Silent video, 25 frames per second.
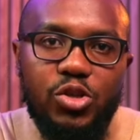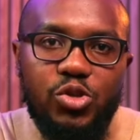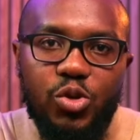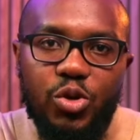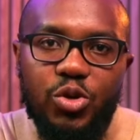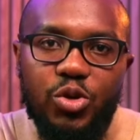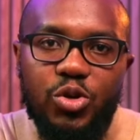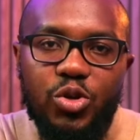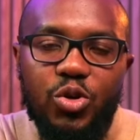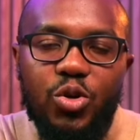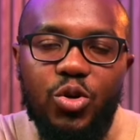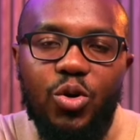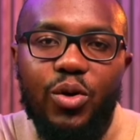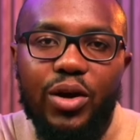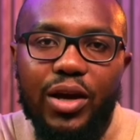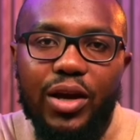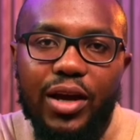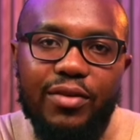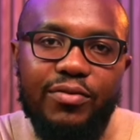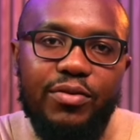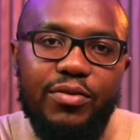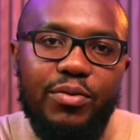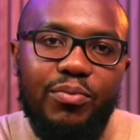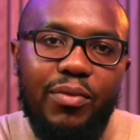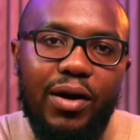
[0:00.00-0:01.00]
So you know
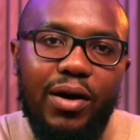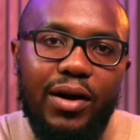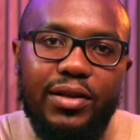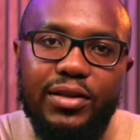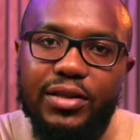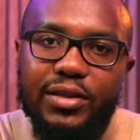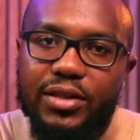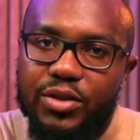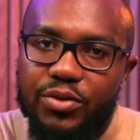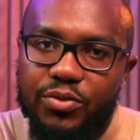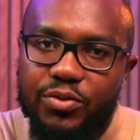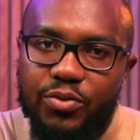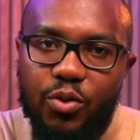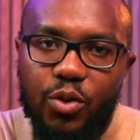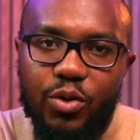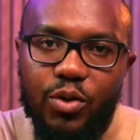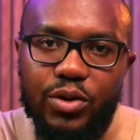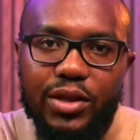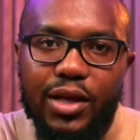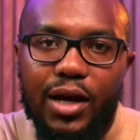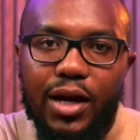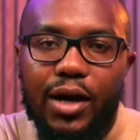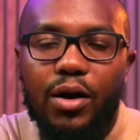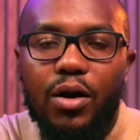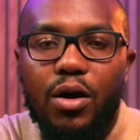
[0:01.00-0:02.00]
every month you've
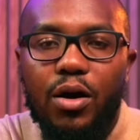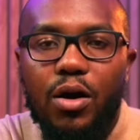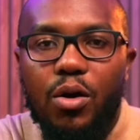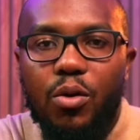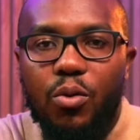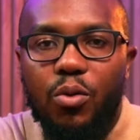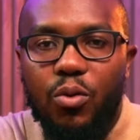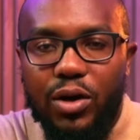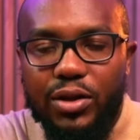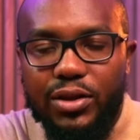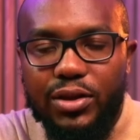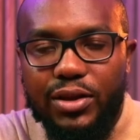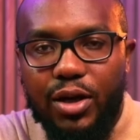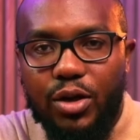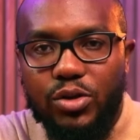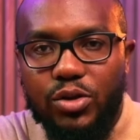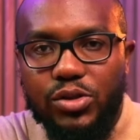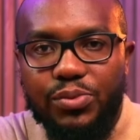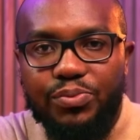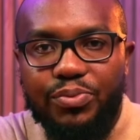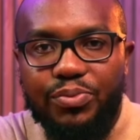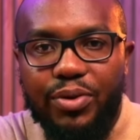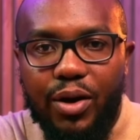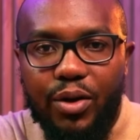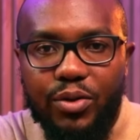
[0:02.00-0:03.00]
got that
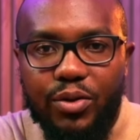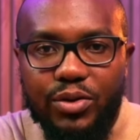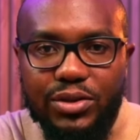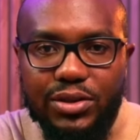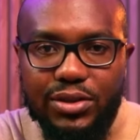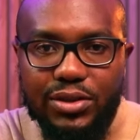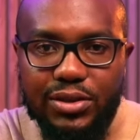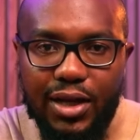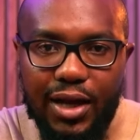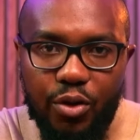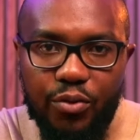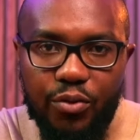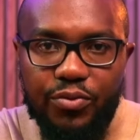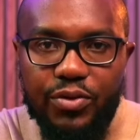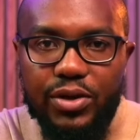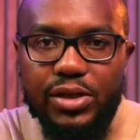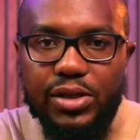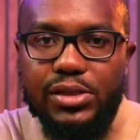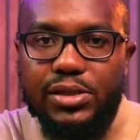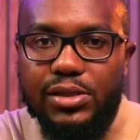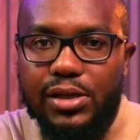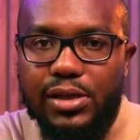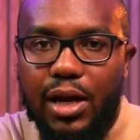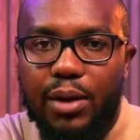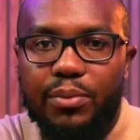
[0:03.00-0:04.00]
£1,000
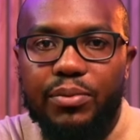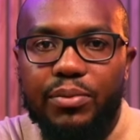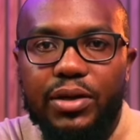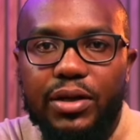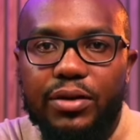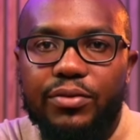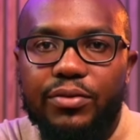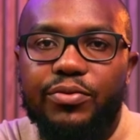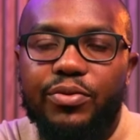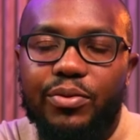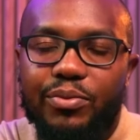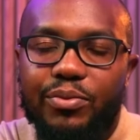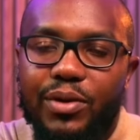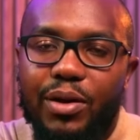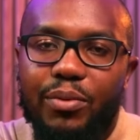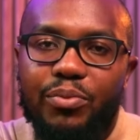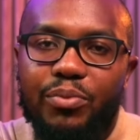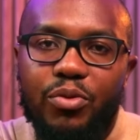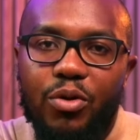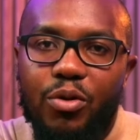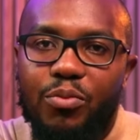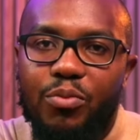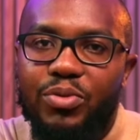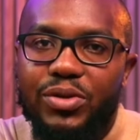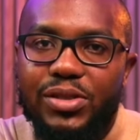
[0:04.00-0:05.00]
profit coming in from that
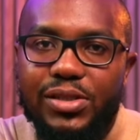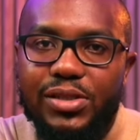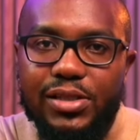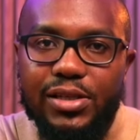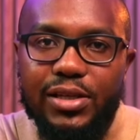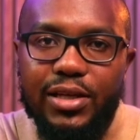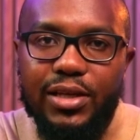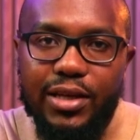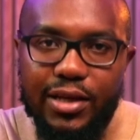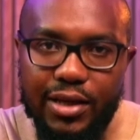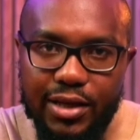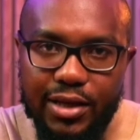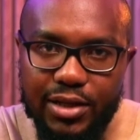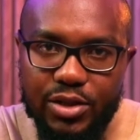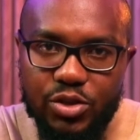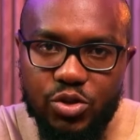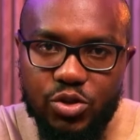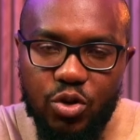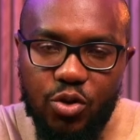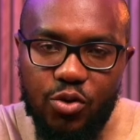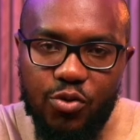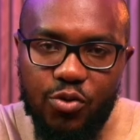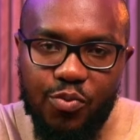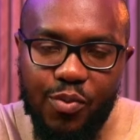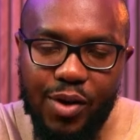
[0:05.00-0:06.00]
property in
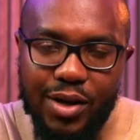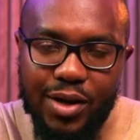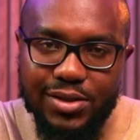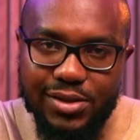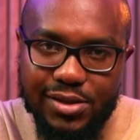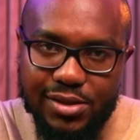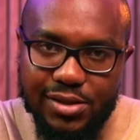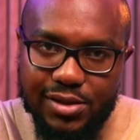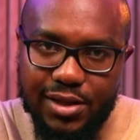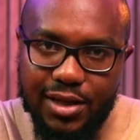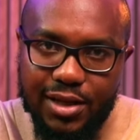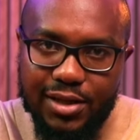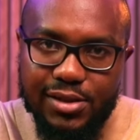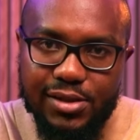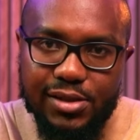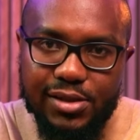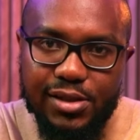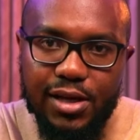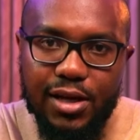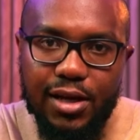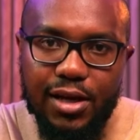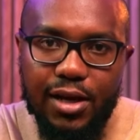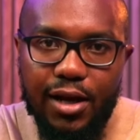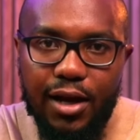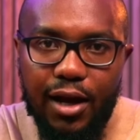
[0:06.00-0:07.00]
12 months. That's
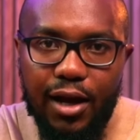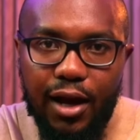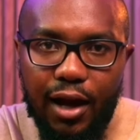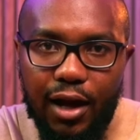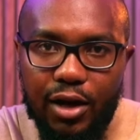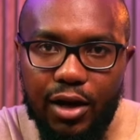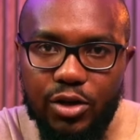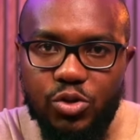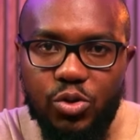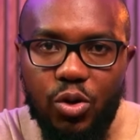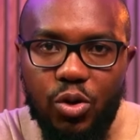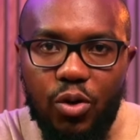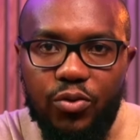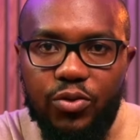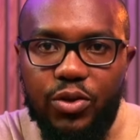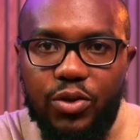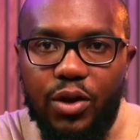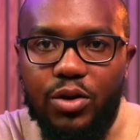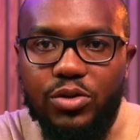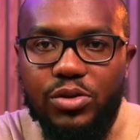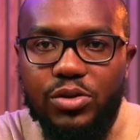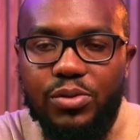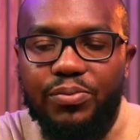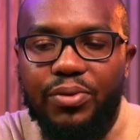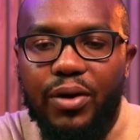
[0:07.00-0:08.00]

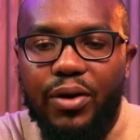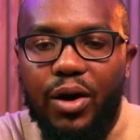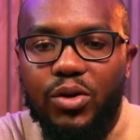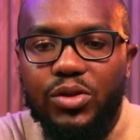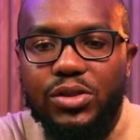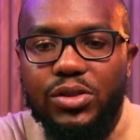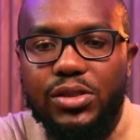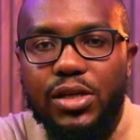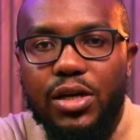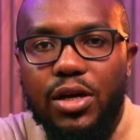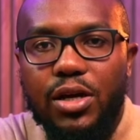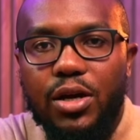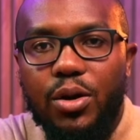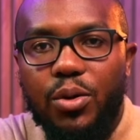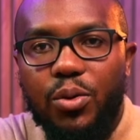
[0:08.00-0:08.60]
£12,000.